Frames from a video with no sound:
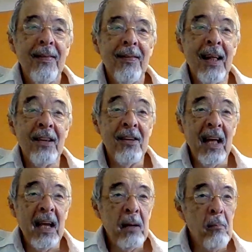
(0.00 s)
That's an
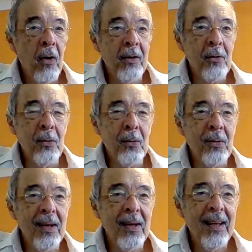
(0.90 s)
A minor
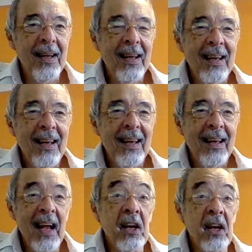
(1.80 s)

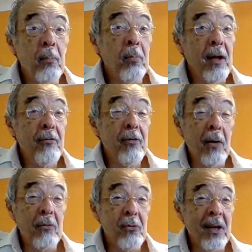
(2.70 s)
chord. And you can play
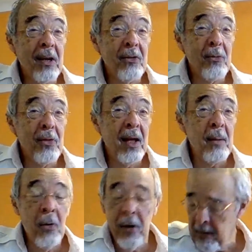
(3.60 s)
5 strings with A
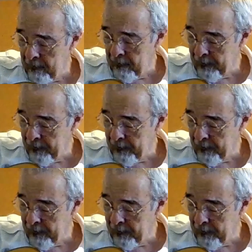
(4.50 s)
minor.